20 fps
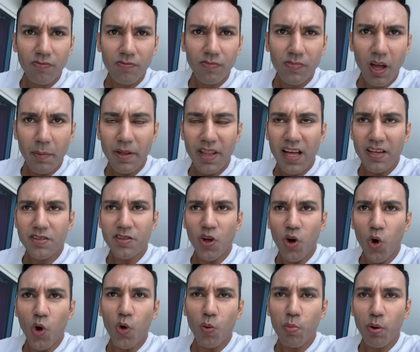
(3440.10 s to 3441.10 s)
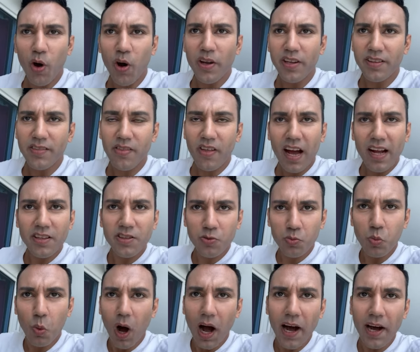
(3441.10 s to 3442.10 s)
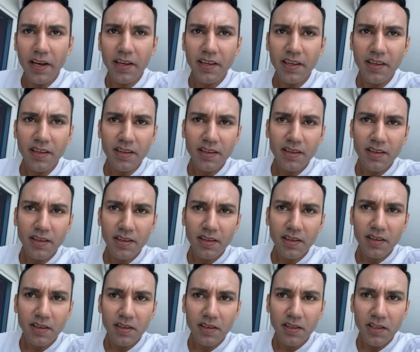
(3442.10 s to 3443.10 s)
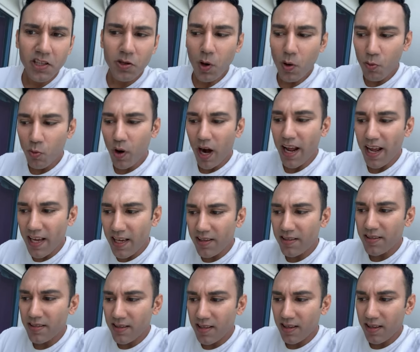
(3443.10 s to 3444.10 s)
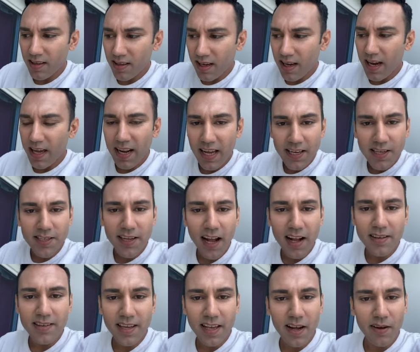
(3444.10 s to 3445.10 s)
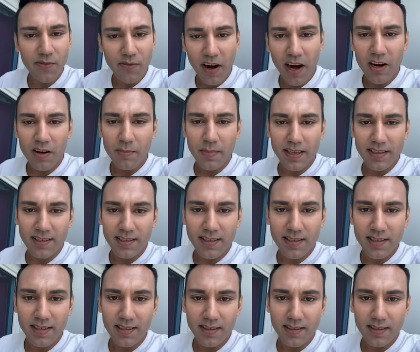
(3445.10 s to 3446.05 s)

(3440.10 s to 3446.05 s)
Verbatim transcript: I mean, that's the whole point. That's why you were raised in a sheltered environment.